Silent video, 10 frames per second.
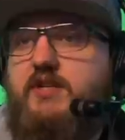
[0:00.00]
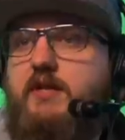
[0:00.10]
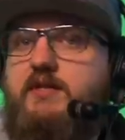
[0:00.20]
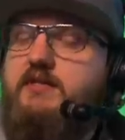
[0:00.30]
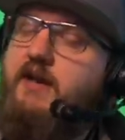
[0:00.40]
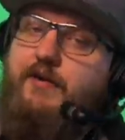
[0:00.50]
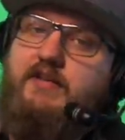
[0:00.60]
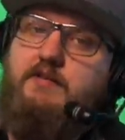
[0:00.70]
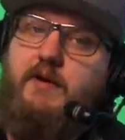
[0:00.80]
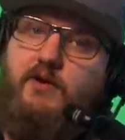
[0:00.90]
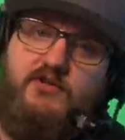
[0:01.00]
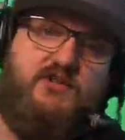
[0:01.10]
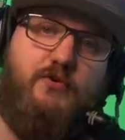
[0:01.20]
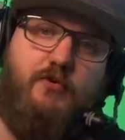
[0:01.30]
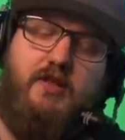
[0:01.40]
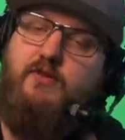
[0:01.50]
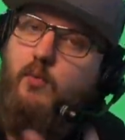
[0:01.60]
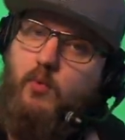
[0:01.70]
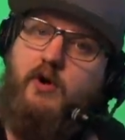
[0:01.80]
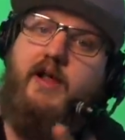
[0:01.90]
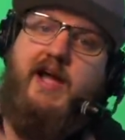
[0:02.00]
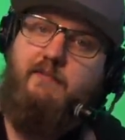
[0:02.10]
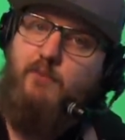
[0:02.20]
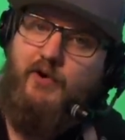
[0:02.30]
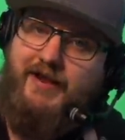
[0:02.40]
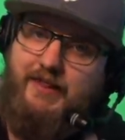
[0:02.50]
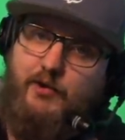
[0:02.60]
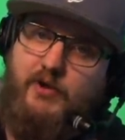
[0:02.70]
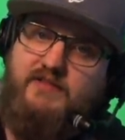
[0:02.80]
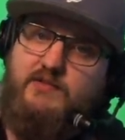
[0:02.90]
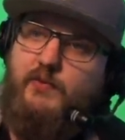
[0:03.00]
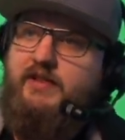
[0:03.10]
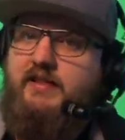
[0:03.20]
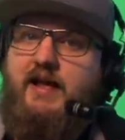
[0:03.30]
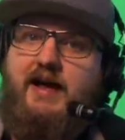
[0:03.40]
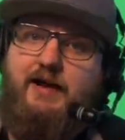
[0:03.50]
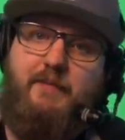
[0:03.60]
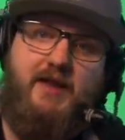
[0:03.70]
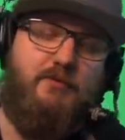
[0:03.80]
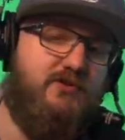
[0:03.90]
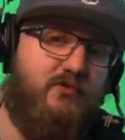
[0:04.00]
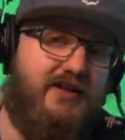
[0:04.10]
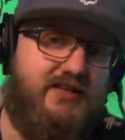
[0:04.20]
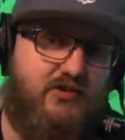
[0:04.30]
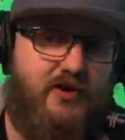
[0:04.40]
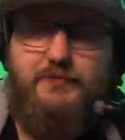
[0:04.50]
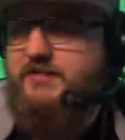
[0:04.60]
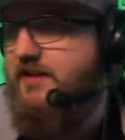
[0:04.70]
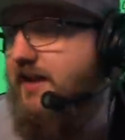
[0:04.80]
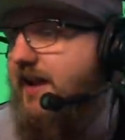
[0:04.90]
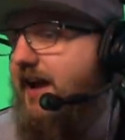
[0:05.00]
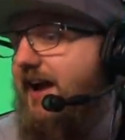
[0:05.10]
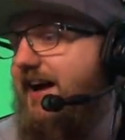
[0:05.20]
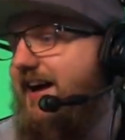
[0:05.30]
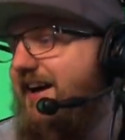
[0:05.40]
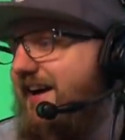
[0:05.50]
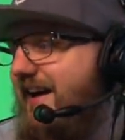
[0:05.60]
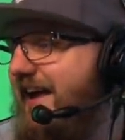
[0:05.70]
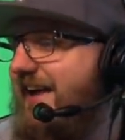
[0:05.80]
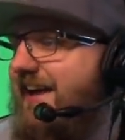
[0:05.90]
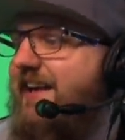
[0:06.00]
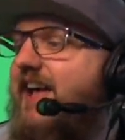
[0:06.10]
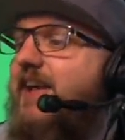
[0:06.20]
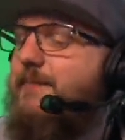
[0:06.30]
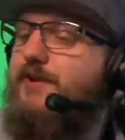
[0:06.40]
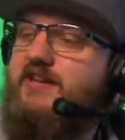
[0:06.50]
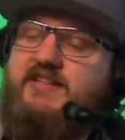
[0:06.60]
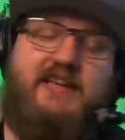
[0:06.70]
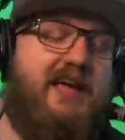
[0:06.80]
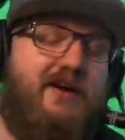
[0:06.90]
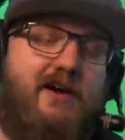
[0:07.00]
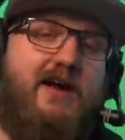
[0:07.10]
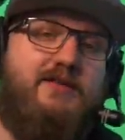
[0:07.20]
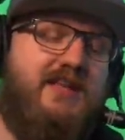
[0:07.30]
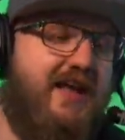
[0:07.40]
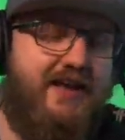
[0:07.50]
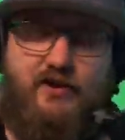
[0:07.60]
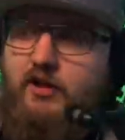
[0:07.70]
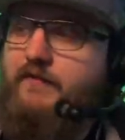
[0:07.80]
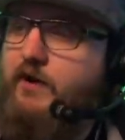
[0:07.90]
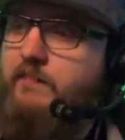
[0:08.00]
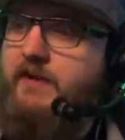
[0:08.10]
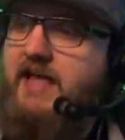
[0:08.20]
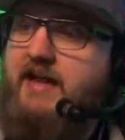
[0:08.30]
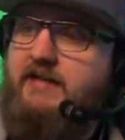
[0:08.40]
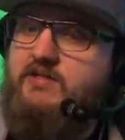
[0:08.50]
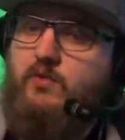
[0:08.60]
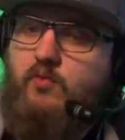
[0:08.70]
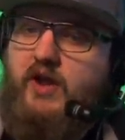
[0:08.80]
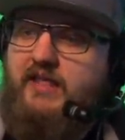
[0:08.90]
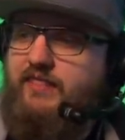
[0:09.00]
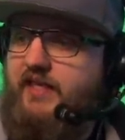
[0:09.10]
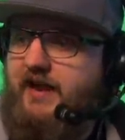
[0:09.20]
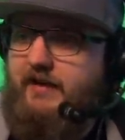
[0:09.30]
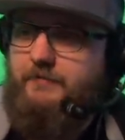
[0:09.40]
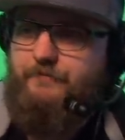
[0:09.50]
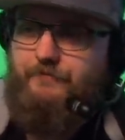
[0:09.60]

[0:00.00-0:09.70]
is narrated by yours truly. Don't worry, I'm more eloquent when I am able to write the script. But you can check her out and all of her mechanics right there.